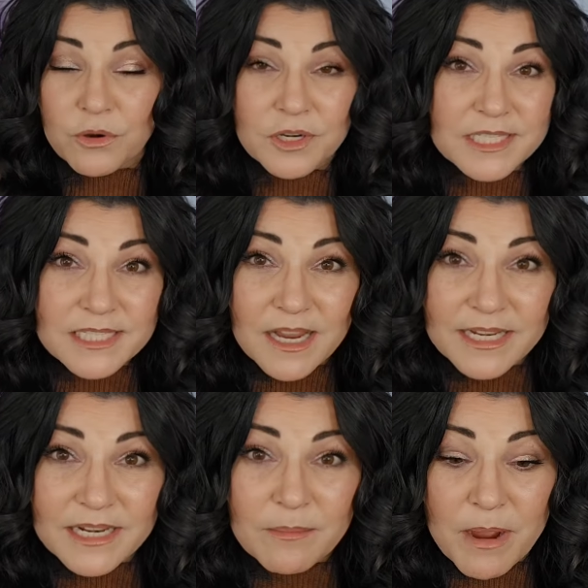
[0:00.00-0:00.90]
We're
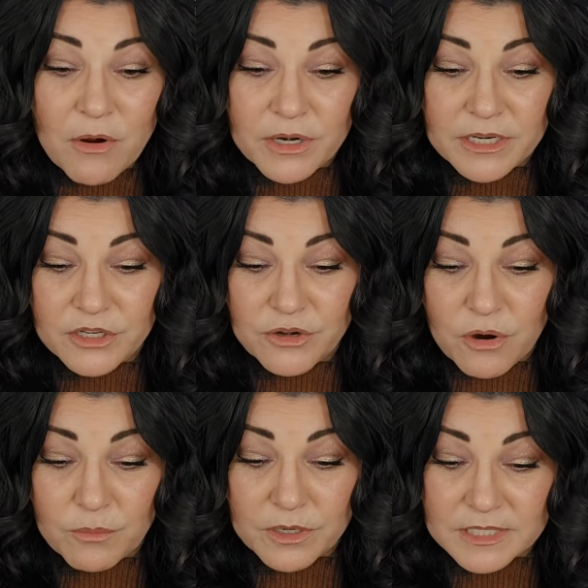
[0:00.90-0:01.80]
excited about it. You know,
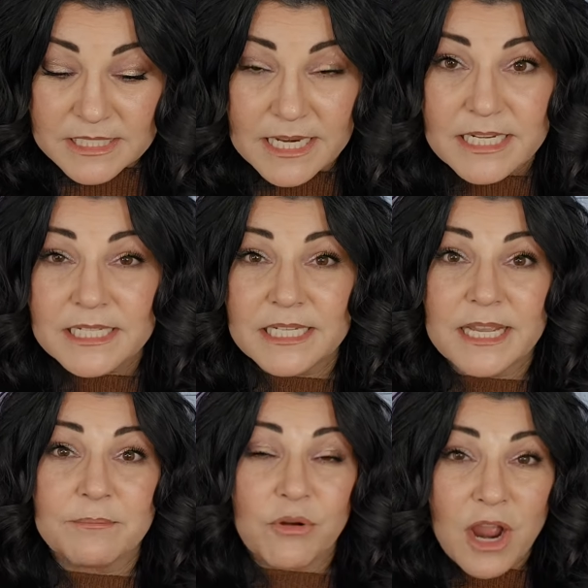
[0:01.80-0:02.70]
we're excited to
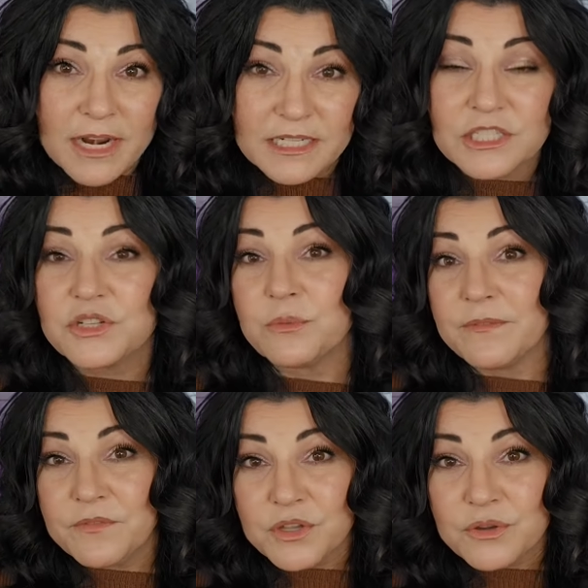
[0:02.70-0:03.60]
get products to
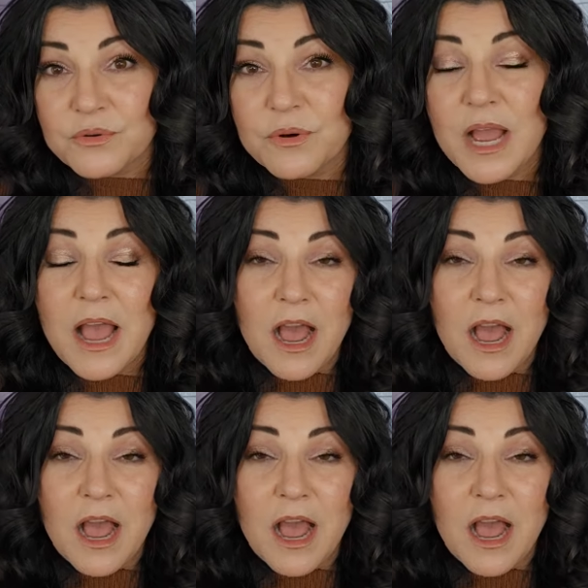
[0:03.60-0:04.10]
review.